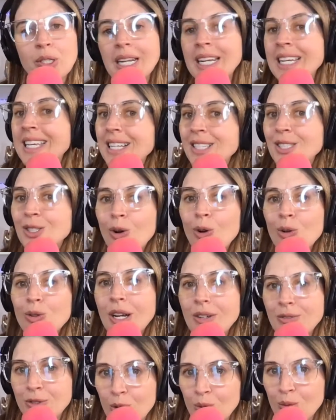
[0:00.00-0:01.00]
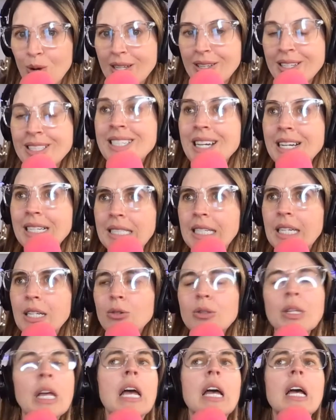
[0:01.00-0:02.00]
It gets old after a while. It does get old.